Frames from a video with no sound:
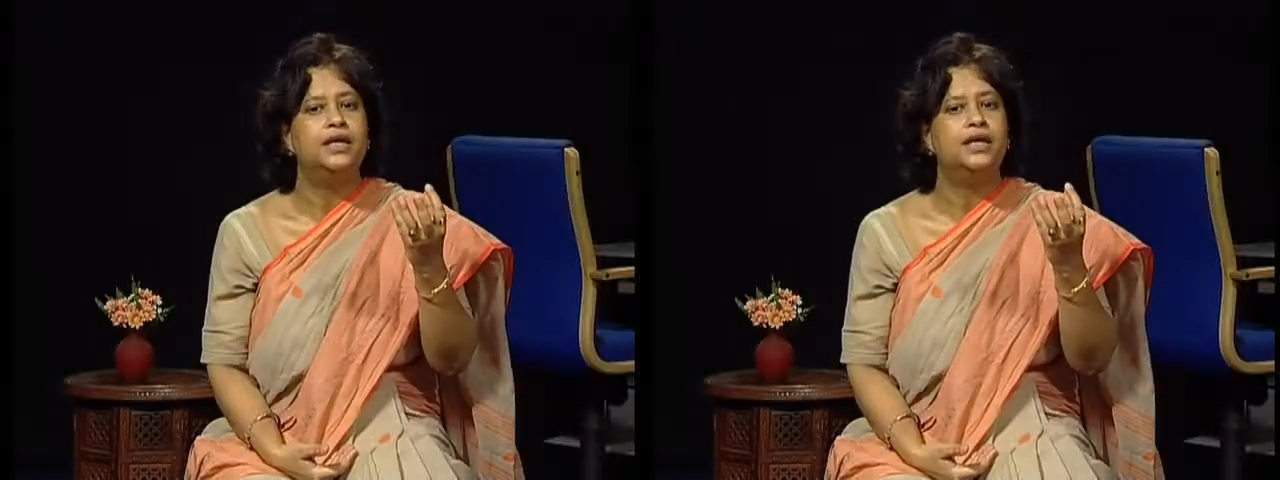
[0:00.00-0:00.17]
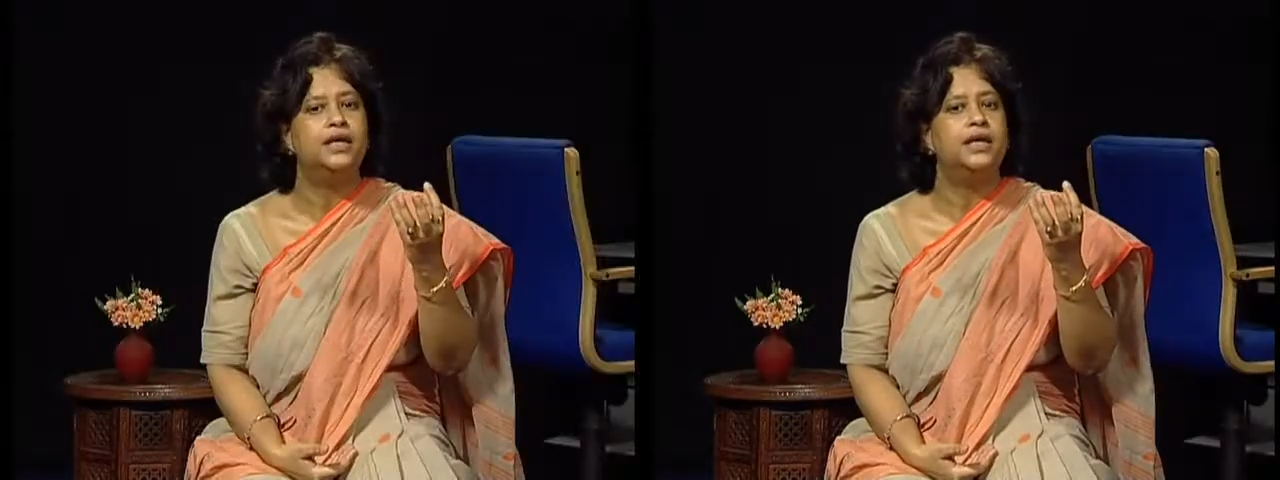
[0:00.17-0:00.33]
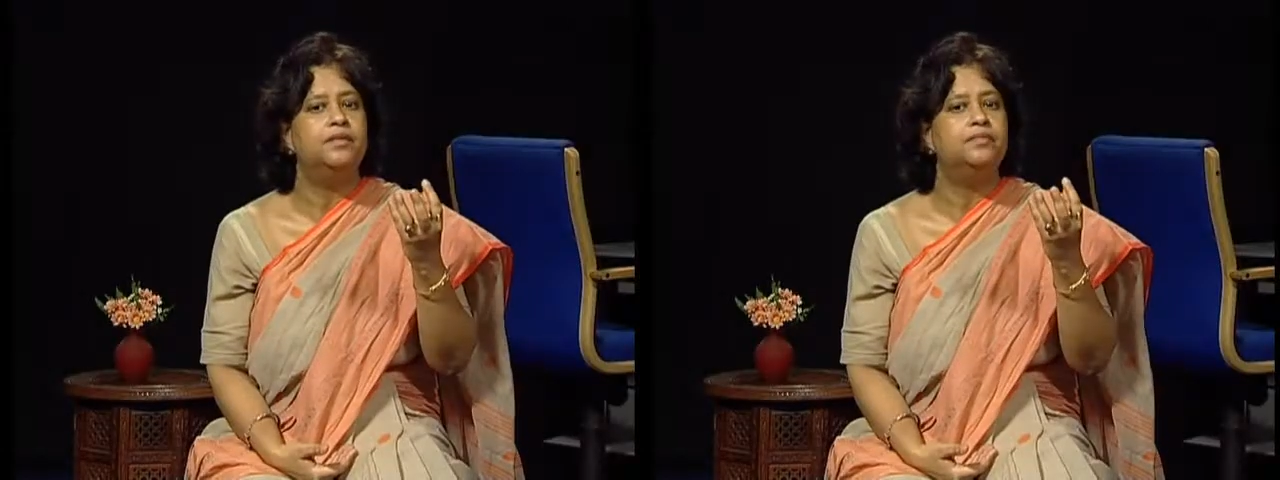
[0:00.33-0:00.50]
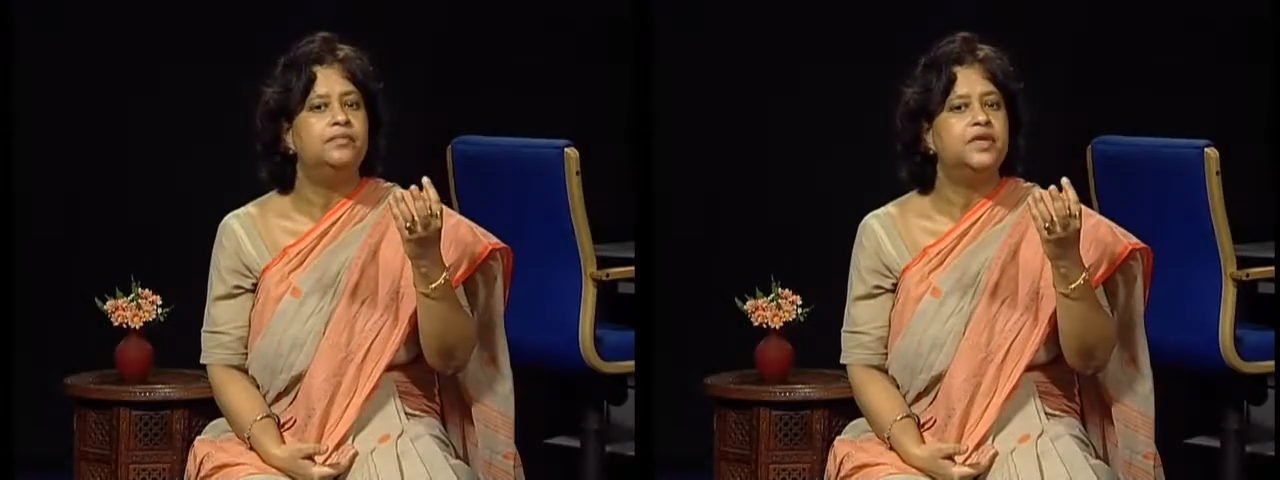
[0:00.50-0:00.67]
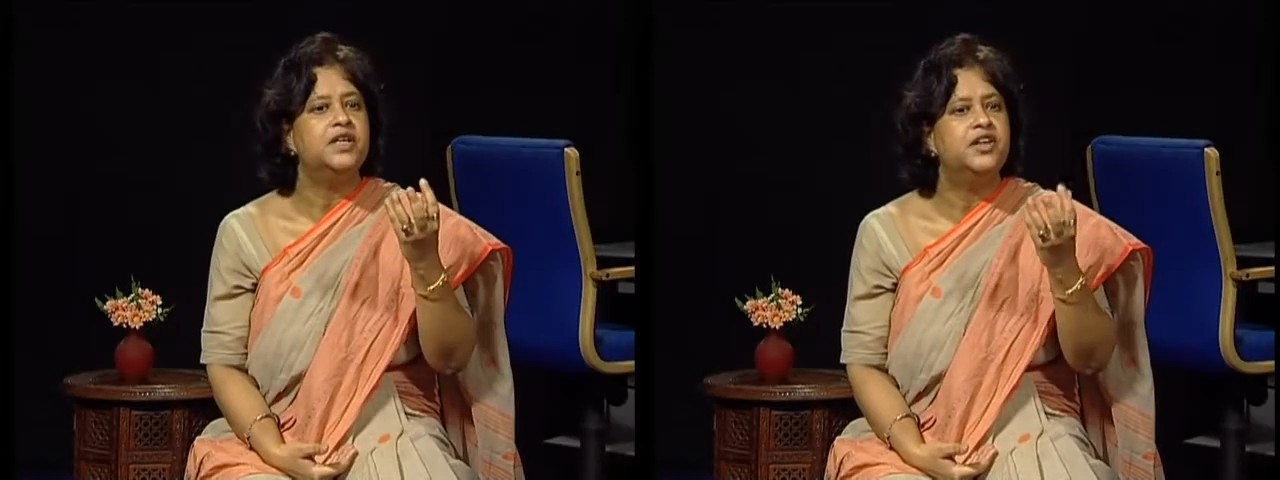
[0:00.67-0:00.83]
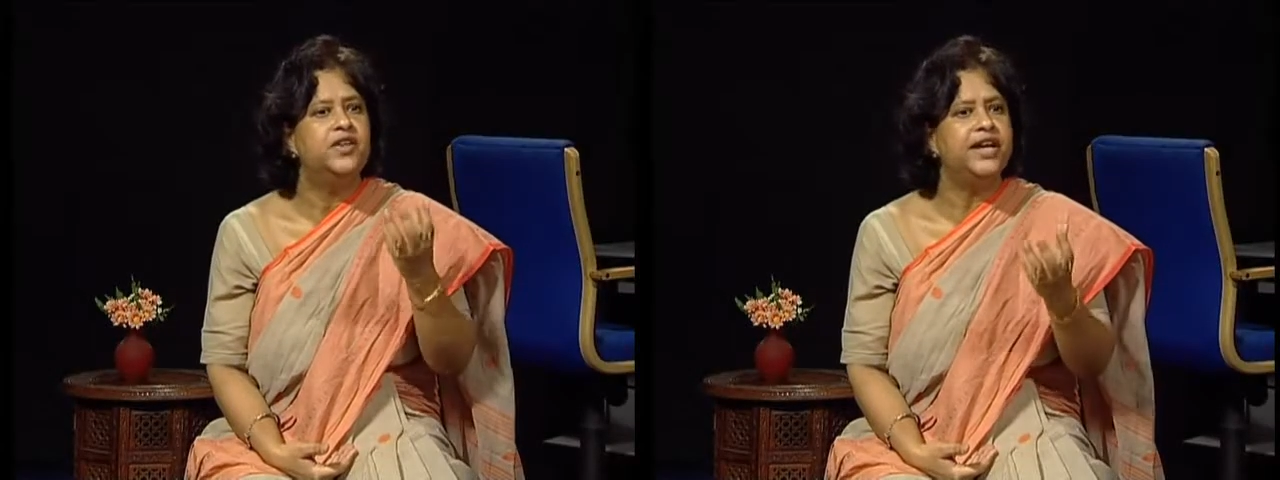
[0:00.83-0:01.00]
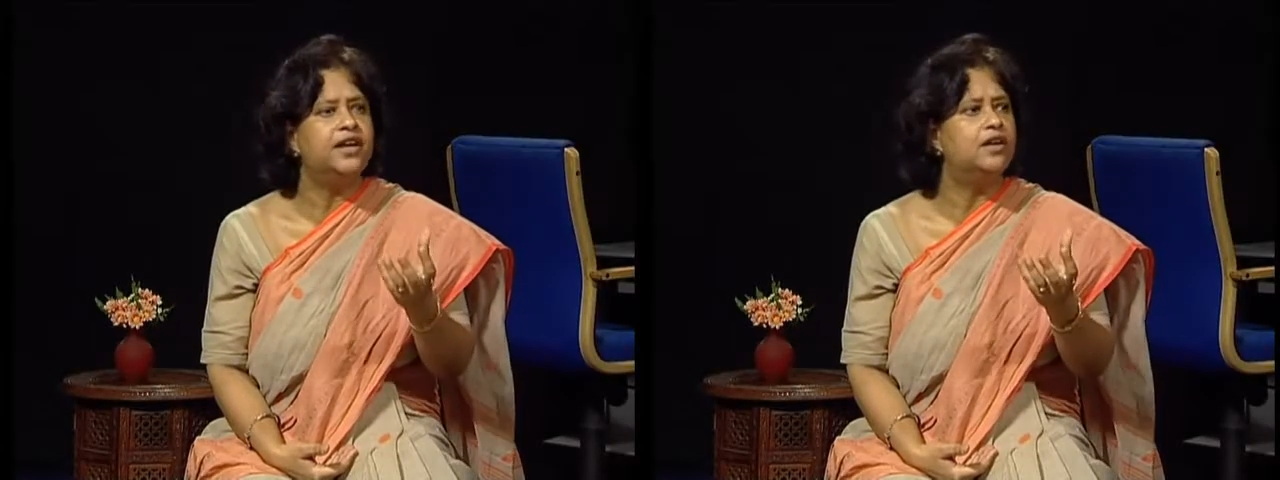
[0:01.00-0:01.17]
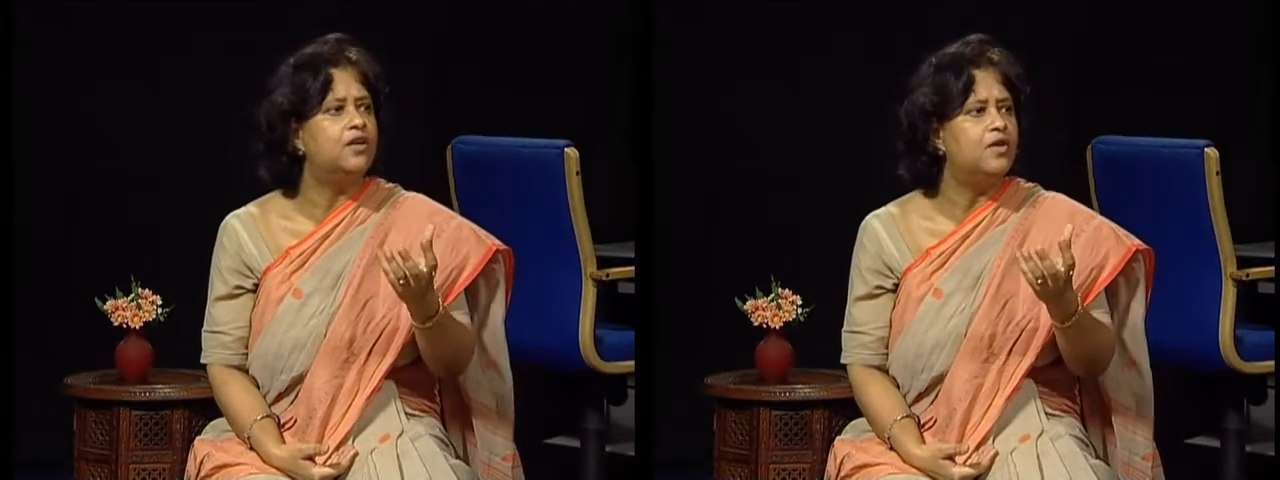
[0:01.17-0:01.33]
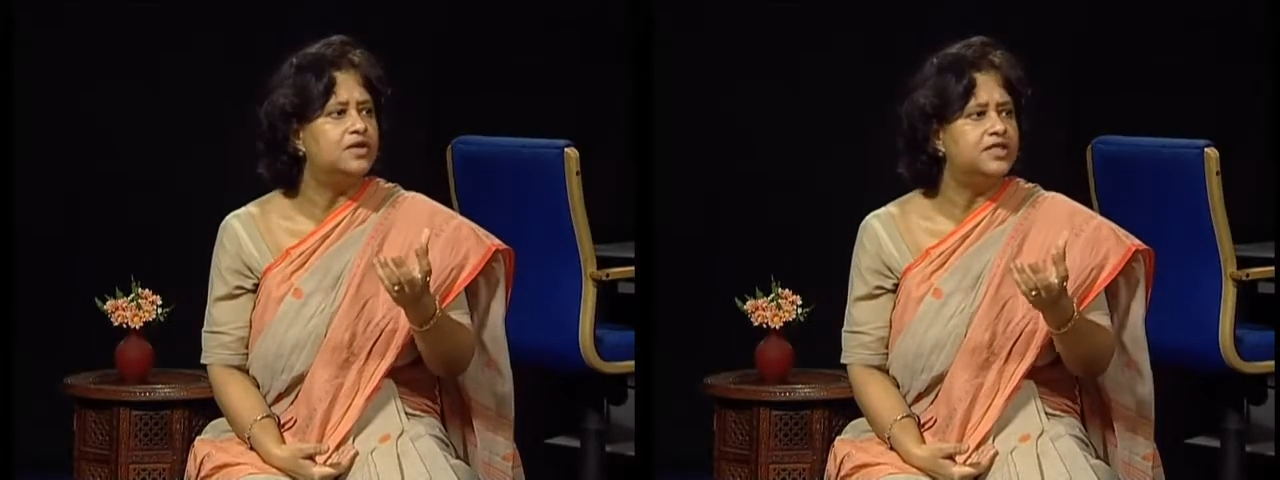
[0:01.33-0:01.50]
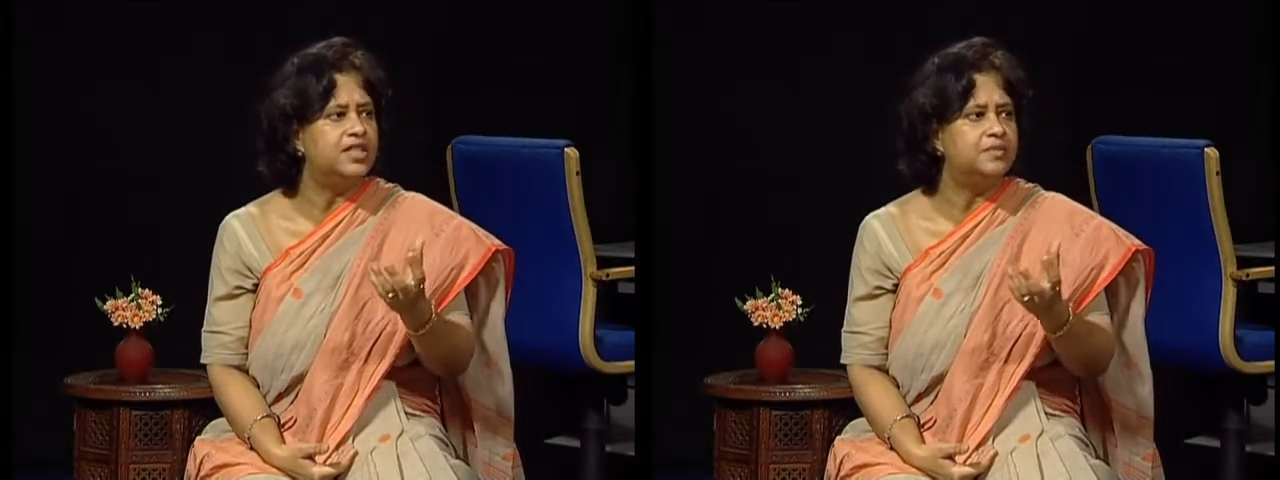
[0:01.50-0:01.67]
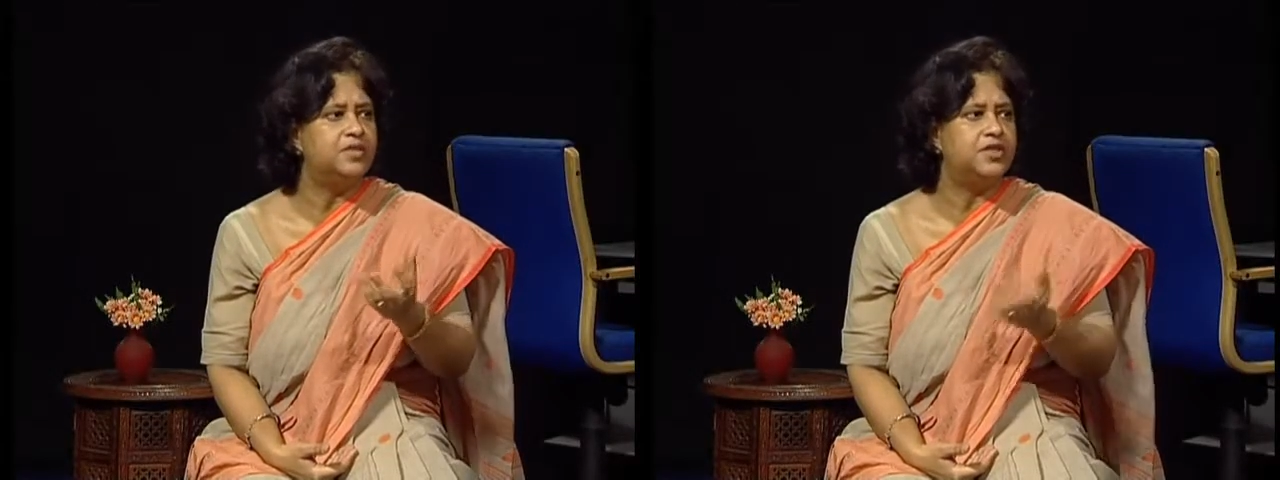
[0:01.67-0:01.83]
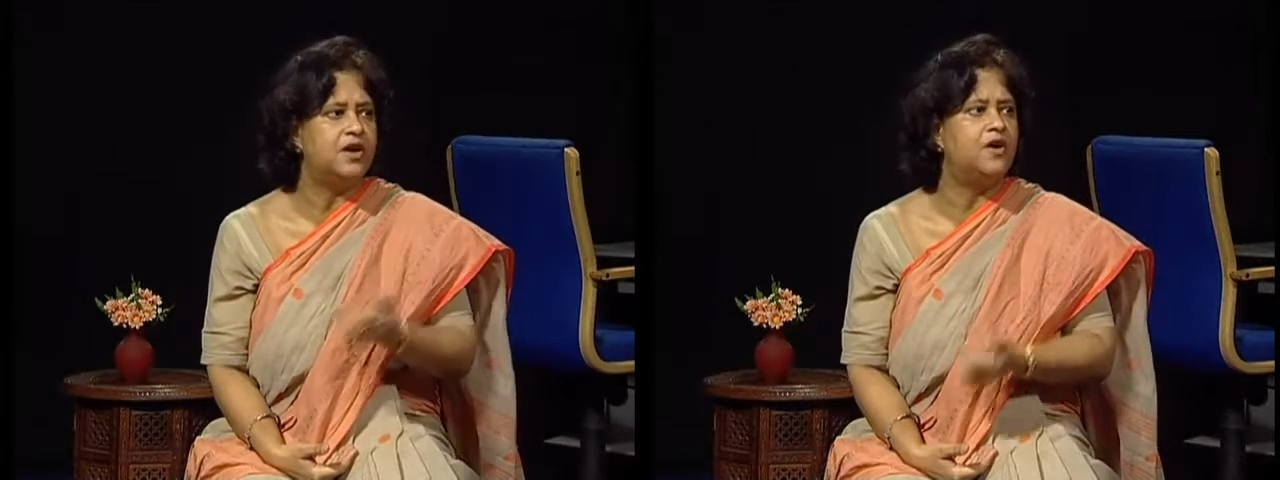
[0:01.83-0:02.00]
the Greek
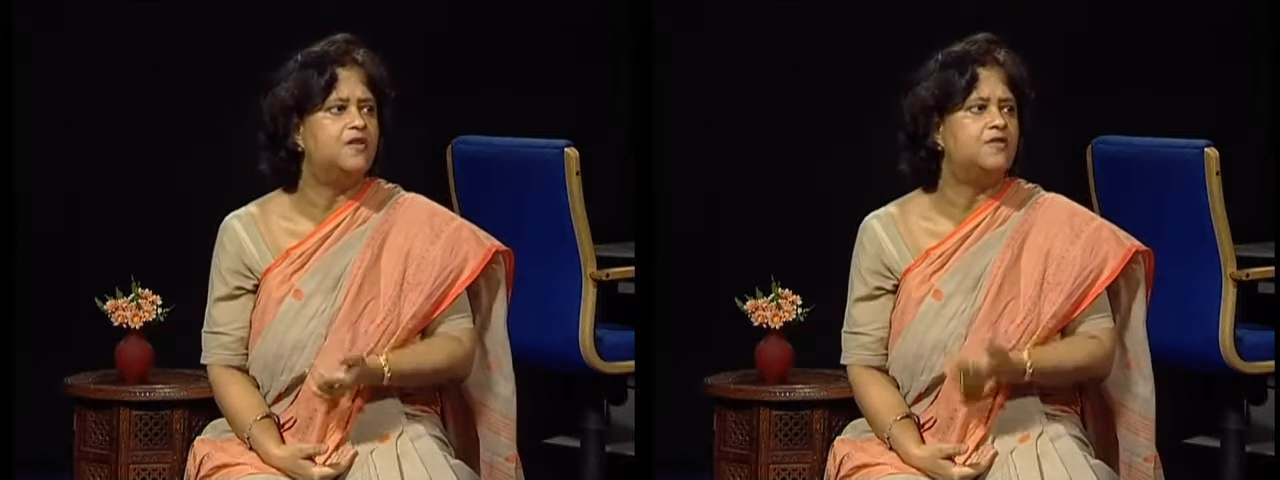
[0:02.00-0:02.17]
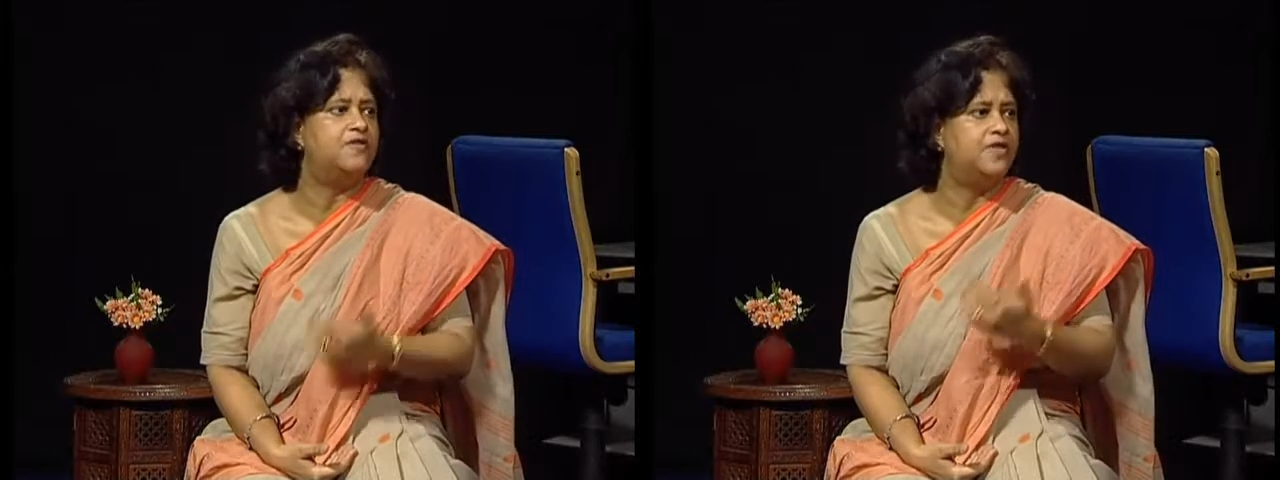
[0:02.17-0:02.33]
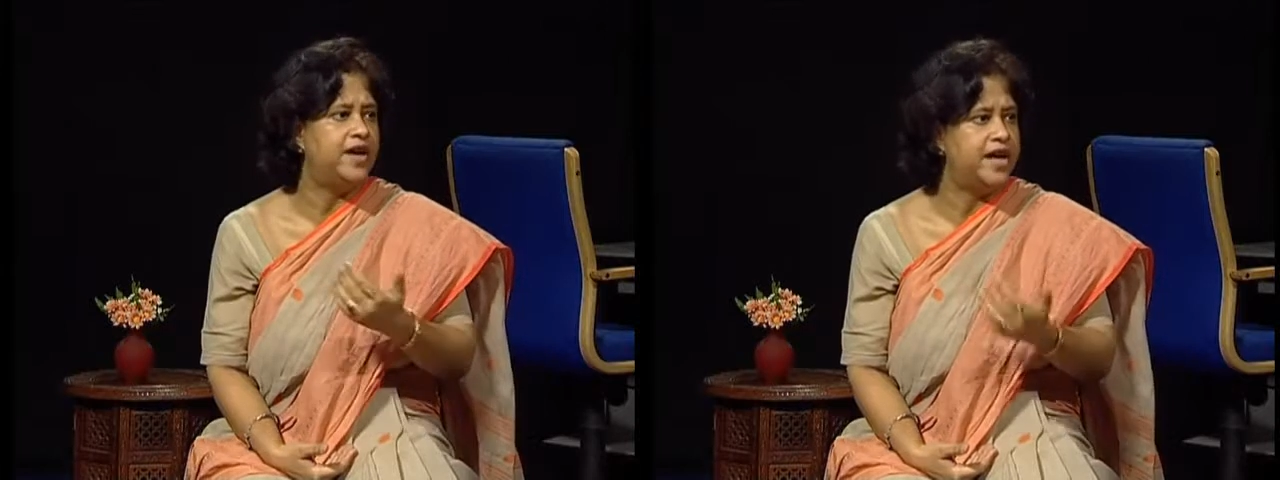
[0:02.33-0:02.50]
concepts of